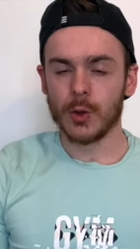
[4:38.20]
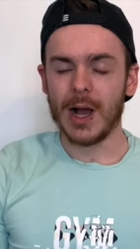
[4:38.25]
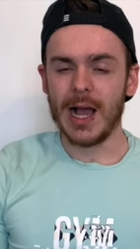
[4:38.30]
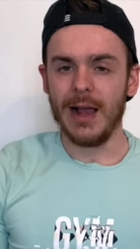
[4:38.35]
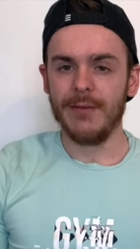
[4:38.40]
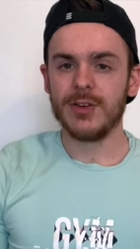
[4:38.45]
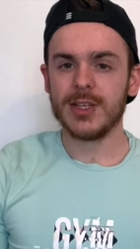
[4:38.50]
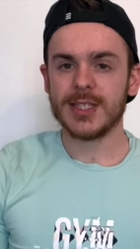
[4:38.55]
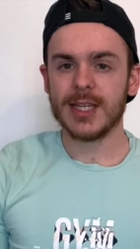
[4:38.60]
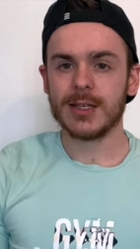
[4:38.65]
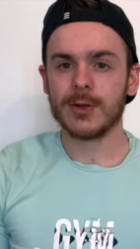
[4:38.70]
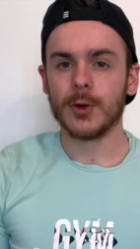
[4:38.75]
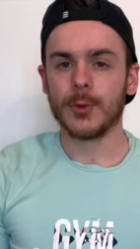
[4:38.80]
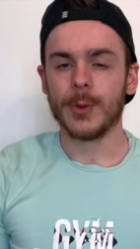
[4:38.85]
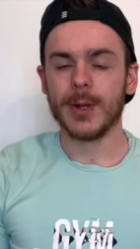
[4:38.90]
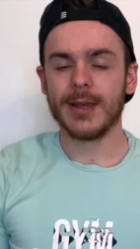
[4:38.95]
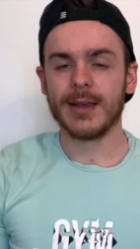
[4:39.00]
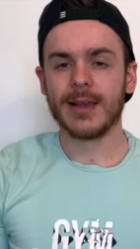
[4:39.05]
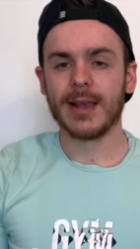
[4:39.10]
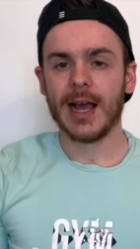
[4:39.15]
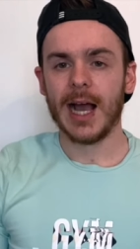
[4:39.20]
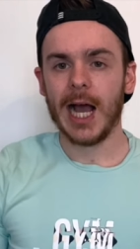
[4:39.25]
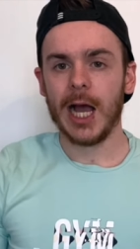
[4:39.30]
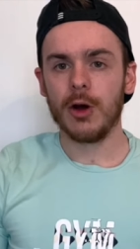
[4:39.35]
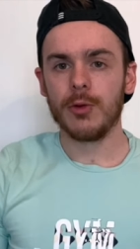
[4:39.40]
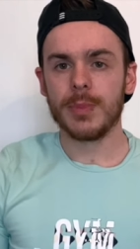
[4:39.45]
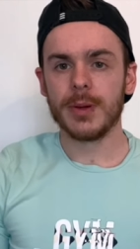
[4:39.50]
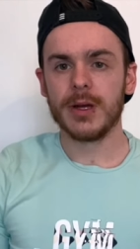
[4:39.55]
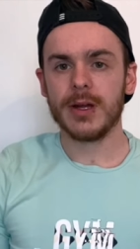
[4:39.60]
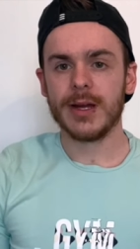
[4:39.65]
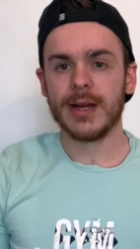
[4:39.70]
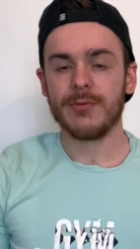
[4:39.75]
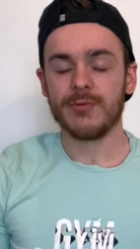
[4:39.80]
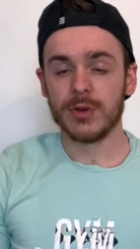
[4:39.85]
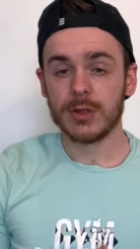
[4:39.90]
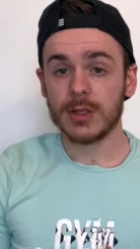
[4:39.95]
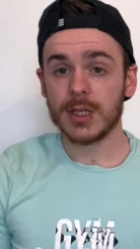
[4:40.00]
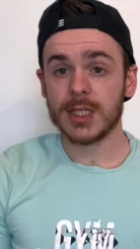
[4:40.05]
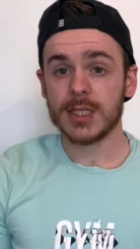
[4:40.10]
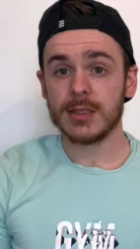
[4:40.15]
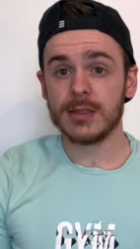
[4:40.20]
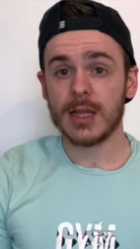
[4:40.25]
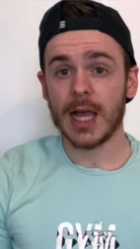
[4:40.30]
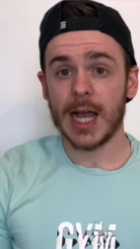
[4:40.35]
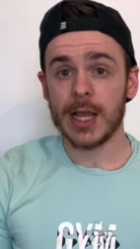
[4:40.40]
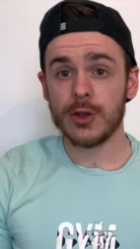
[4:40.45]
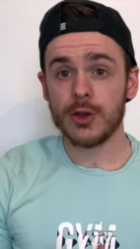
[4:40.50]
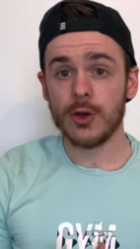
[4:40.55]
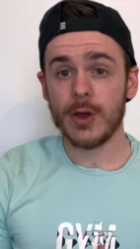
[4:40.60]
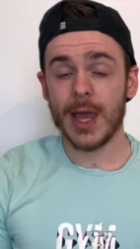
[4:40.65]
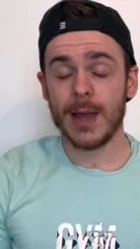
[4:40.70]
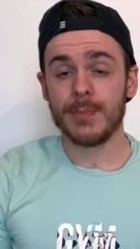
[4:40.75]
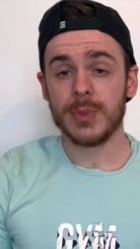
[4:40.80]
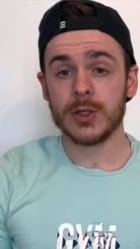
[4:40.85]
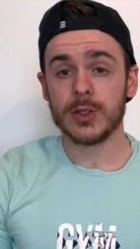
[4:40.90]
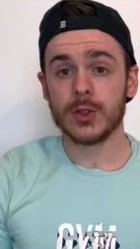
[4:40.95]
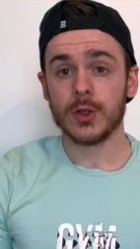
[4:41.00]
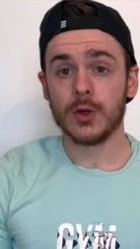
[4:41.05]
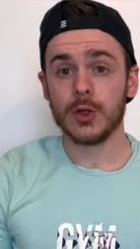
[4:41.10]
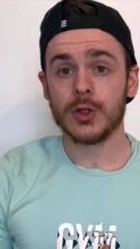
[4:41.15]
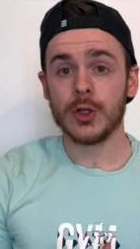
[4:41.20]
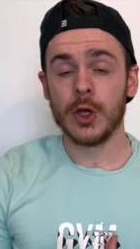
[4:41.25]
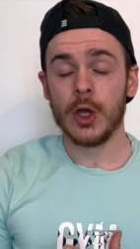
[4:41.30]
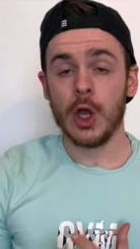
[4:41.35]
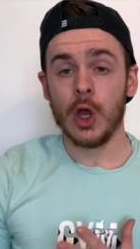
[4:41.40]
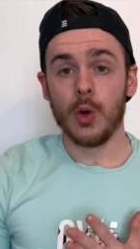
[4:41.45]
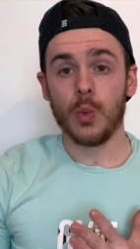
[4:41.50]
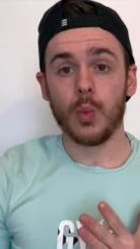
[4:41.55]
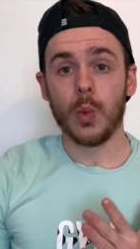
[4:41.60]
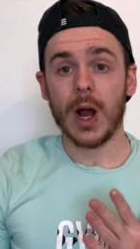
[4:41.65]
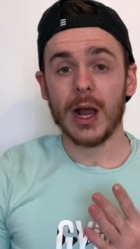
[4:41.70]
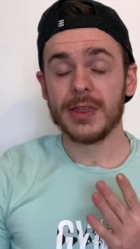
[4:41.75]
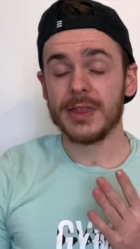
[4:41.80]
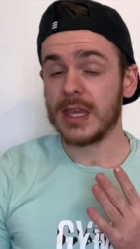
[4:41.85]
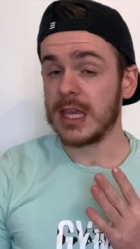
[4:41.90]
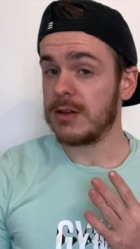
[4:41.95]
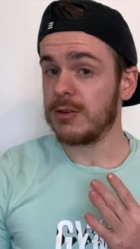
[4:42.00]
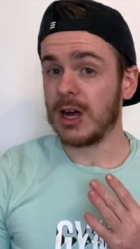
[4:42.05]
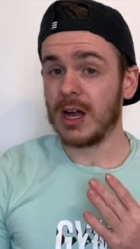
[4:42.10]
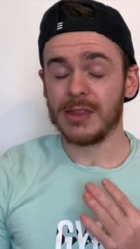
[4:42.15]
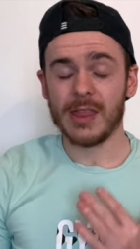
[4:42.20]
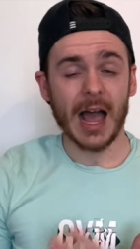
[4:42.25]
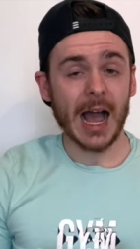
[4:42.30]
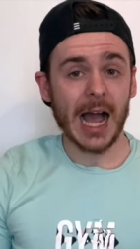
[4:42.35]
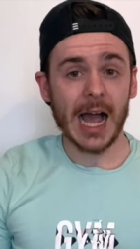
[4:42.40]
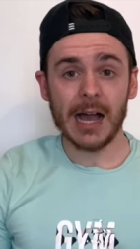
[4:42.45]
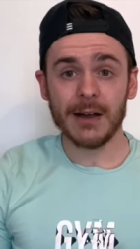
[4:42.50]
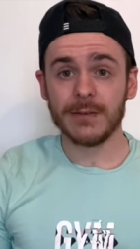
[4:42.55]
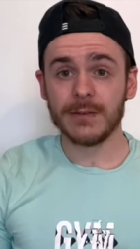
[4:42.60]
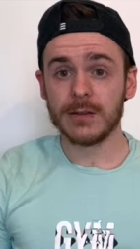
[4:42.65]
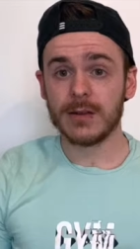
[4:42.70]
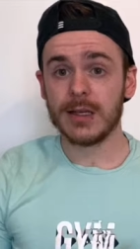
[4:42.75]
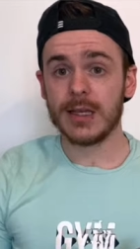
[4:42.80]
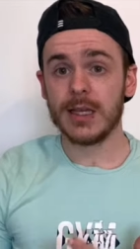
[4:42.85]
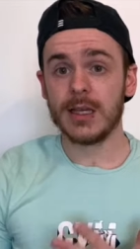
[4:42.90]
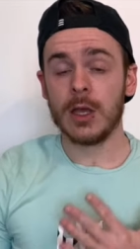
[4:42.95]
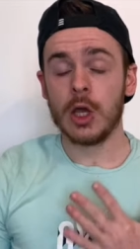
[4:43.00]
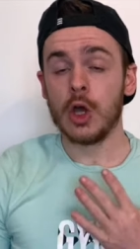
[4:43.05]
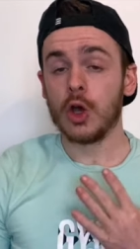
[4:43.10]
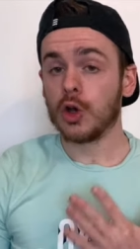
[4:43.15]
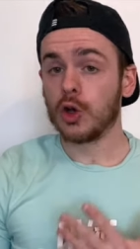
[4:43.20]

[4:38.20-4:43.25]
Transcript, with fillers: every single week I'll be releasing a new episode with either an athlete,